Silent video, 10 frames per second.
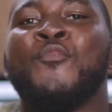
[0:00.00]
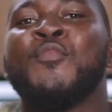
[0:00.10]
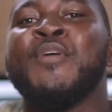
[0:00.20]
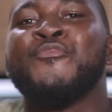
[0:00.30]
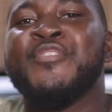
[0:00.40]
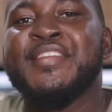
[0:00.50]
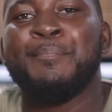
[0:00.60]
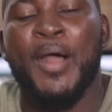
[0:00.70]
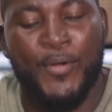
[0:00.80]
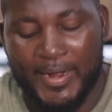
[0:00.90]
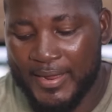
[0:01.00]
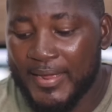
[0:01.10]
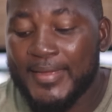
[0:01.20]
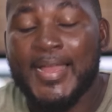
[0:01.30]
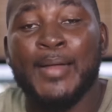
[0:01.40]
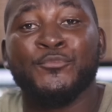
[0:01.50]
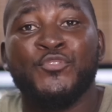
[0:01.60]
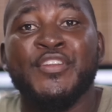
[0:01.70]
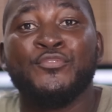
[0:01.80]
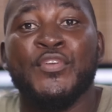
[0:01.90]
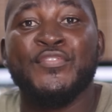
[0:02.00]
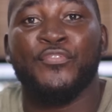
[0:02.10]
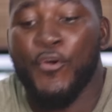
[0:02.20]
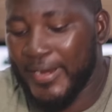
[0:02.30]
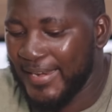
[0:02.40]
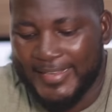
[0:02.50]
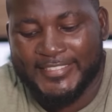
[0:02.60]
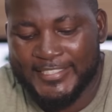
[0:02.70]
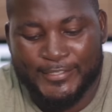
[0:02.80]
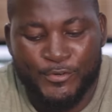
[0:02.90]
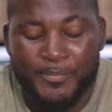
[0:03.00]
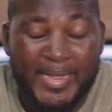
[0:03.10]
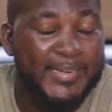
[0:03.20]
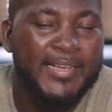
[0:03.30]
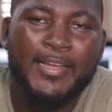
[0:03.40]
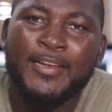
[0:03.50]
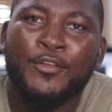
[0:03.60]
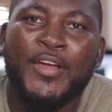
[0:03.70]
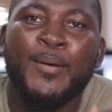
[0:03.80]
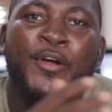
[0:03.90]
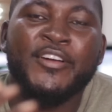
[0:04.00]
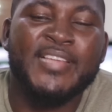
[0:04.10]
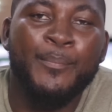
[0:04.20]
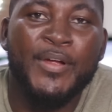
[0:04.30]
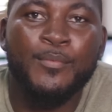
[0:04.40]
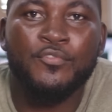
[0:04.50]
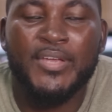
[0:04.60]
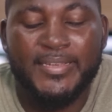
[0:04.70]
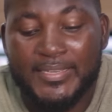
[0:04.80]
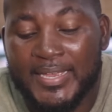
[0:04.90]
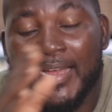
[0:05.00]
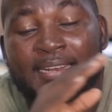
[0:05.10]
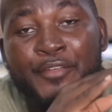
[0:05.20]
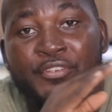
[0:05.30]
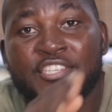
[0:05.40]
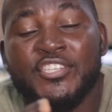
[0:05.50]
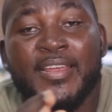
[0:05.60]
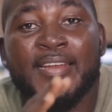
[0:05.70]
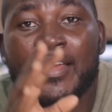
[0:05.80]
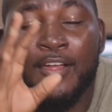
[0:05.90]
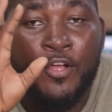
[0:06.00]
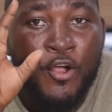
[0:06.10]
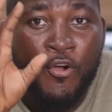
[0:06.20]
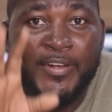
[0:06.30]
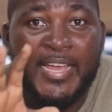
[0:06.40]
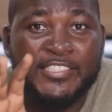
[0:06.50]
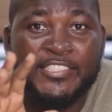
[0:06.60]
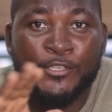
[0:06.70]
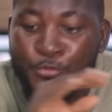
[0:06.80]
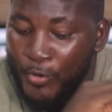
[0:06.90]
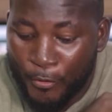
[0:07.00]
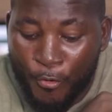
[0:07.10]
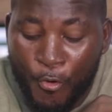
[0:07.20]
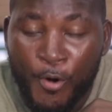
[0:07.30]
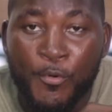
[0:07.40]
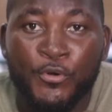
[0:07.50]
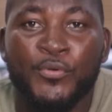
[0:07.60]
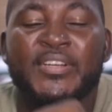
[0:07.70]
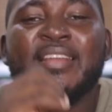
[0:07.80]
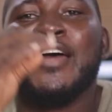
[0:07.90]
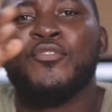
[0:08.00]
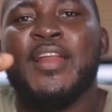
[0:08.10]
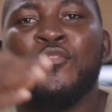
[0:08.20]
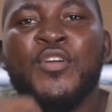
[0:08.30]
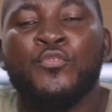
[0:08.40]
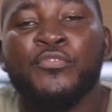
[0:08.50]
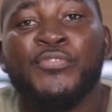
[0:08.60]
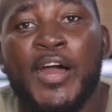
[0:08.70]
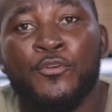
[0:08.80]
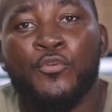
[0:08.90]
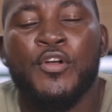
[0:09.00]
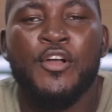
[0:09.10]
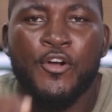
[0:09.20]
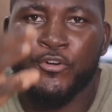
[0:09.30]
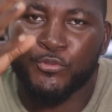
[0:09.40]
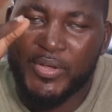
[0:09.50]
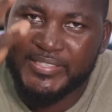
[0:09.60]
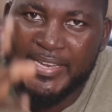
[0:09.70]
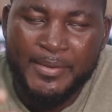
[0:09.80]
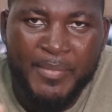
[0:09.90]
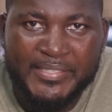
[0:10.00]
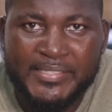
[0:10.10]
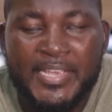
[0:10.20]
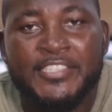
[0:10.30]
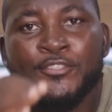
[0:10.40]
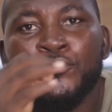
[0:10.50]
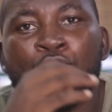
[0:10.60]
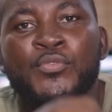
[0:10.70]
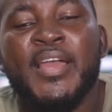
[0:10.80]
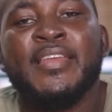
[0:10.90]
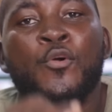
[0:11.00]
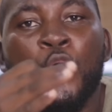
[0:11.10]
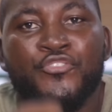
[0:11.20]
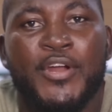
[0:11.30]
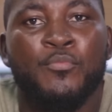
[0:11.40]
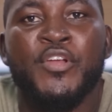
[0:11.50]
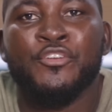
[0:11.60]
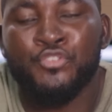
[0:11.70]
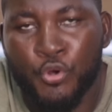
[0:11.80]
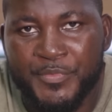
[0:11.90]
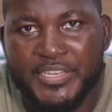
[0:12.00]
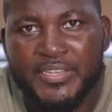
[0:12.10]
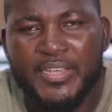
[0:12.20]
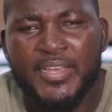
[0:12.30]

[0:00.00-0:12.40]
Omo be winning power, come 2024 elections. And but lawyer Maurice Ampaw, yes, I'm not drinking straight. Or the association ever home or no. Nanado Danko Akufo Addo or not was sending message to a Honorable Aduomi,